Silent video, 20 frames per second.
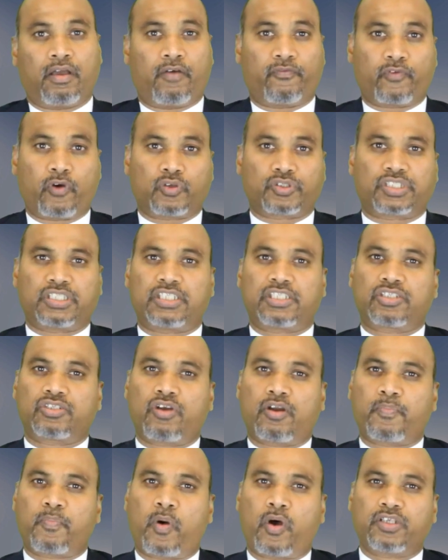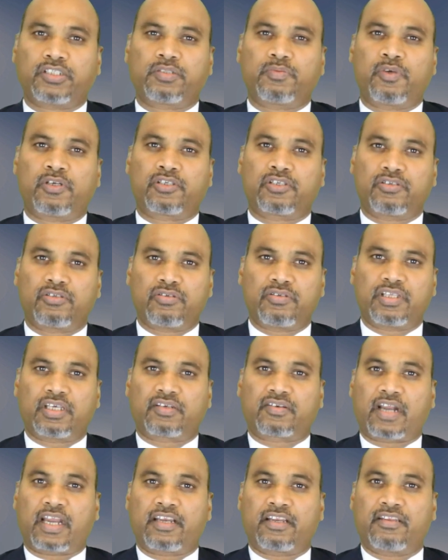Of course, it is not possible to do
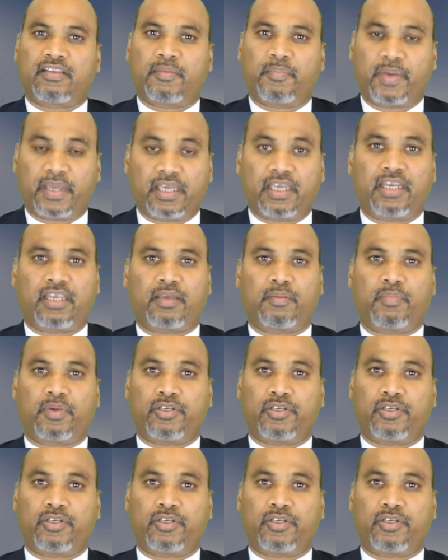that right in the beginning,